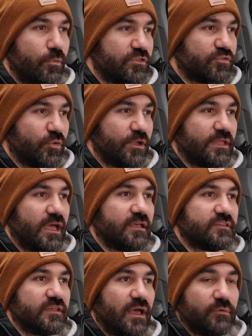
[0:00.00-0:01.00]
What's really
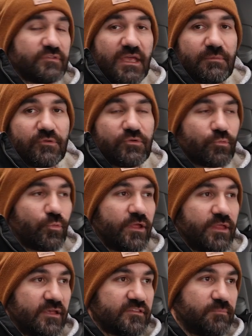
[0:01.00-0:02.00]
nice, I was able to
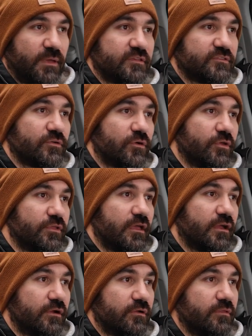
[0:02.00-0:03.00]
run a spacer on the
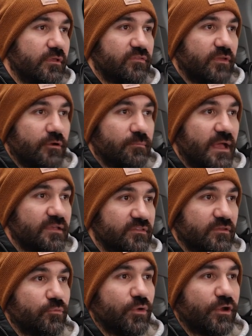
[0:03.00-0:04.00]
airlift airbags
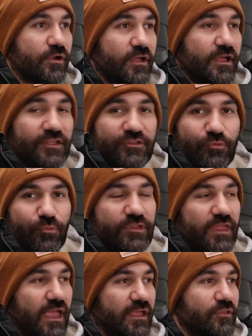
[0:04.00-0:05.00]
in the rear to
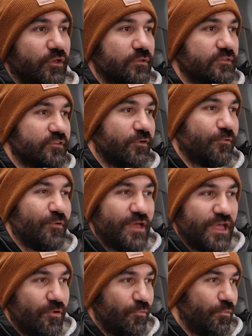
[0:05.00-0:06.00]
retain those, so
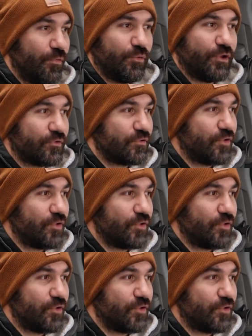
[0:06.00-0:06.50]
when we are